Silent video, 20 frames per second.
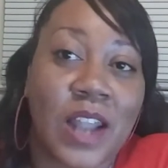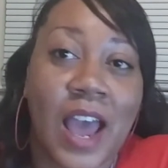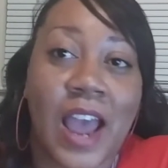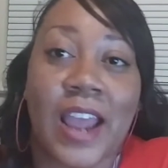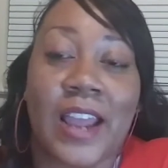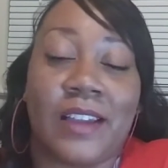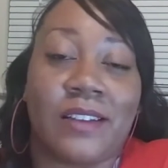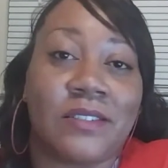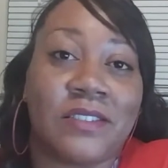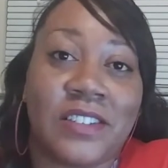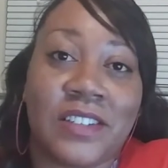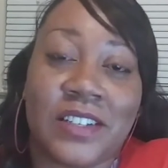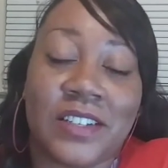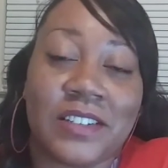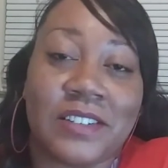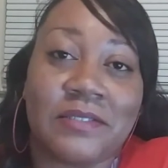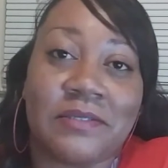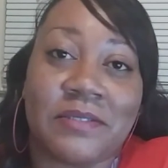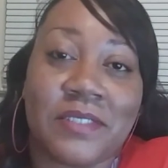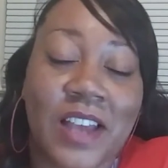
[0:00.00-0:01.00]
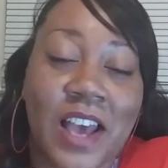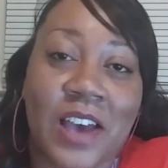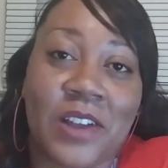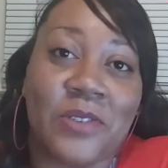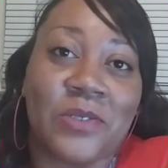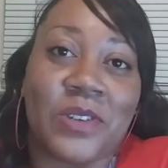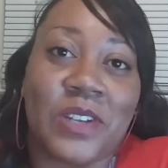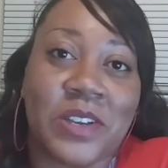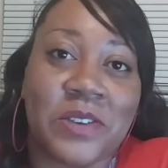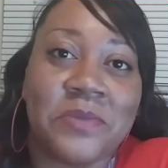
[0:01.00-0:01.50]
Like, I
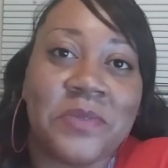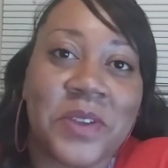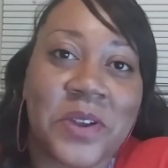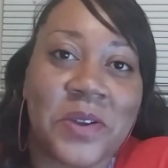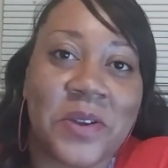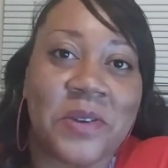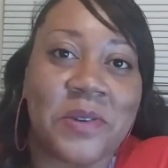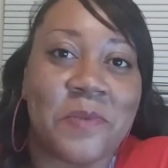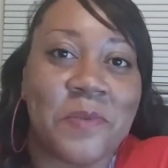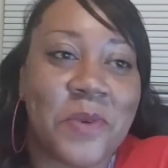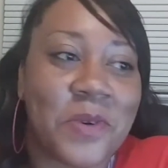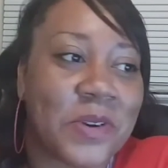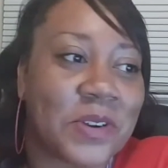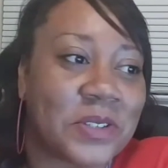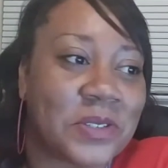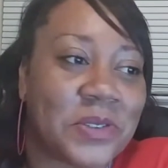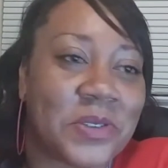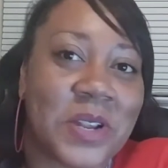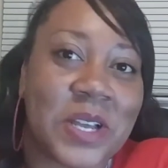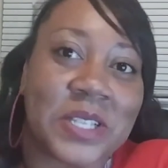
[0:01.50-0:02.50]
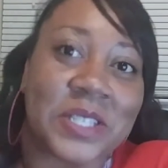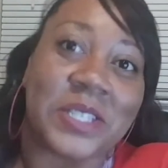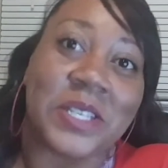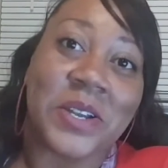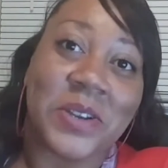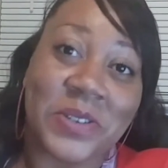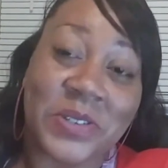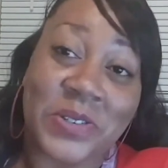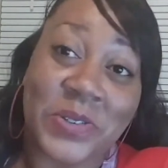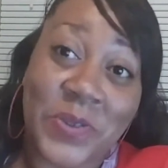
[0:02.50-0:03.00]
don't live there anymore, so that's
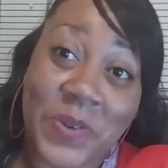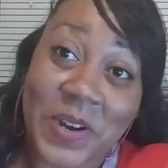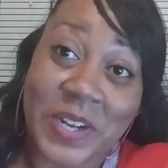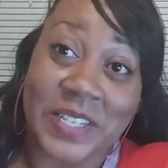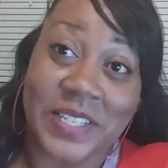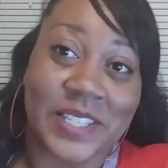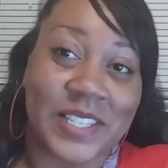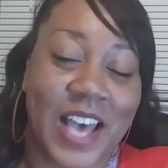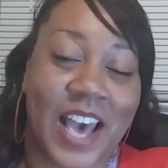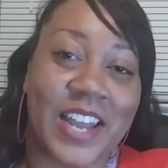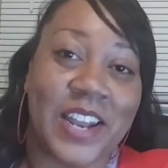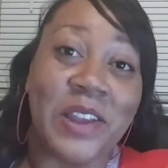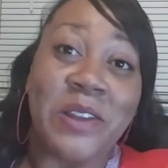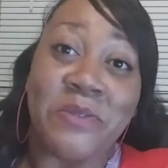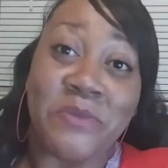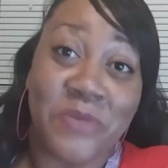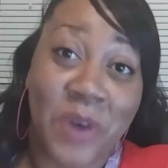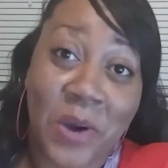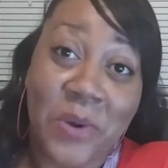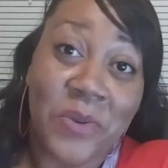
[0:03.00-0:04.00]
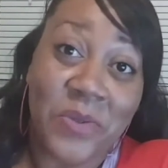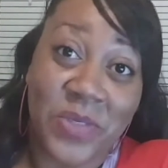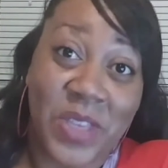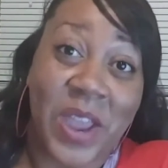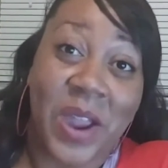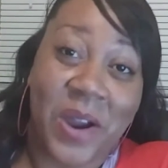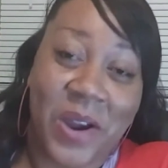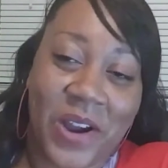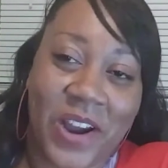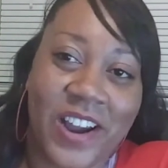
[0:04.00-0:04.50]
their choice. I didn't vote
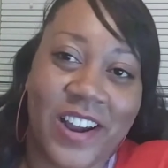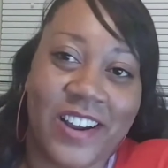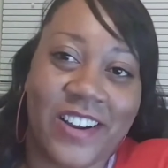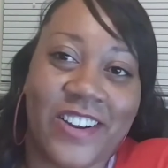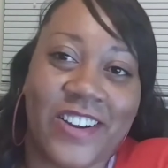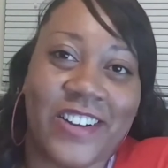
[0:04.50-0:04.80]
there.